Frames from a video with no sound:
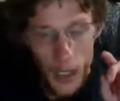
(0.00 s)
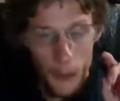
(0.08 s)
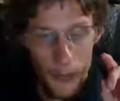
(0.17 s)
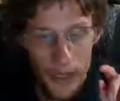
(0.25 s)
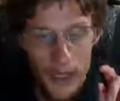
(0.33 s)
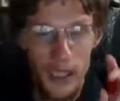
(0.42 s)

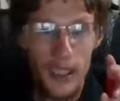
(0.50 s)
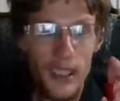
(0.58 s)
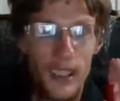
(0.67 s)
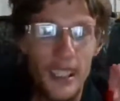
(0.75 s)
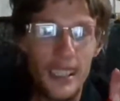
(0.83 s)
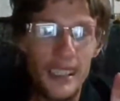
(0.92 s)
But
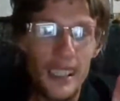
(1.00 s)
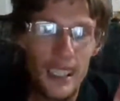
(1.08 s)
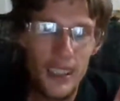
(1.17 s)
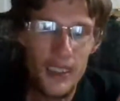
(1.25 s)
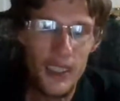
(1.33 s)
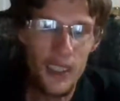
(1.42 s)

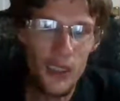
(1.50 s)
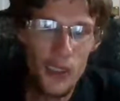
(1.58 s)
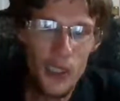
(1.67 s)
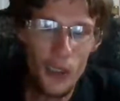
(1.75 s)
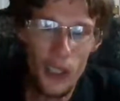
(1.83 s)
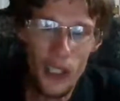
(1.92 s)
here's a good
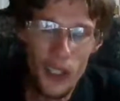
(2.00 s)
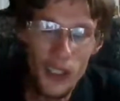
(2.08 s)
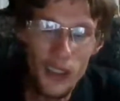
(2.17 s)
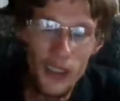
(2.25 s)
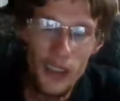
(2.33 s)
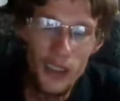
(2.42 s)
story
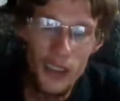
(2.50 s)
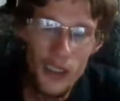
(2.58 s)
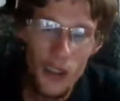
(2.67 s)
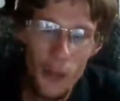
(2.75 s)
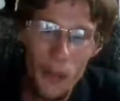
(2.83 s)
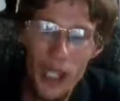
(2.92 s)

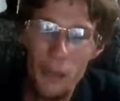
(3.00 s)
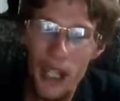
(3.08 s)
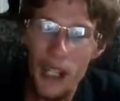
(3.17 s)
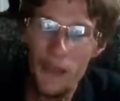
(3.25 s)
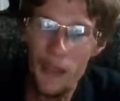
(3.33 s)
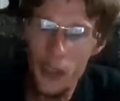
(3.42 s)
make
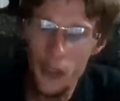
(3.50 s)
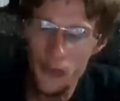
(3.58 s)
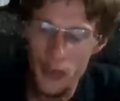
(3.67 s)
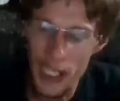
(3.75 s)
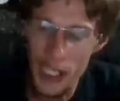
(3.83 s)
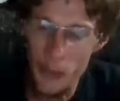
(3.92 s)
about a good
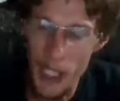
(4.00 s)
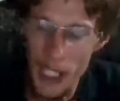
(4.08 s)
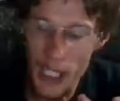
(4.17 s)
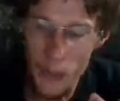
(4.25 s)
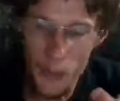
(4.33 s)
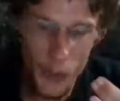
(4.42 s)
friend of mine.
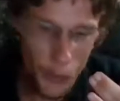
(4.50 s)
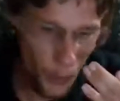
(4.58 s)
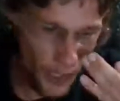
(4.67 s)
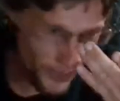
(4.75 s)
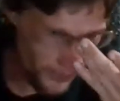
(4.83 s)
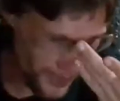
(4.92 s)
Him and his
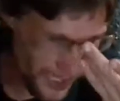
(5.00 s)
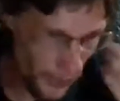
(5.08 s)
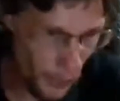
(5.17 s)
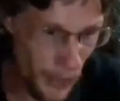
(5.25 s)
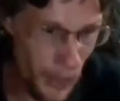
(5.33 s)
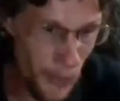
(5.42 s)
wife was
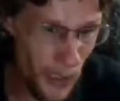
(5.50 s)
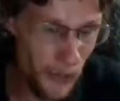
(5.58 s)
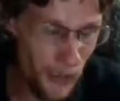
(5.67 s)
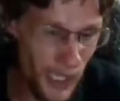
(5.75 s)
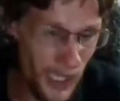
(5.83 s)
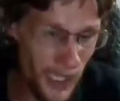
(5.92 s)
helping me move
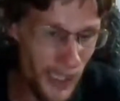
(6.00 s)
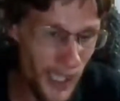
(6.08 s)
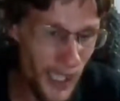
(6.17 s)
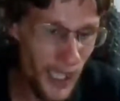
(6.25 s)
in.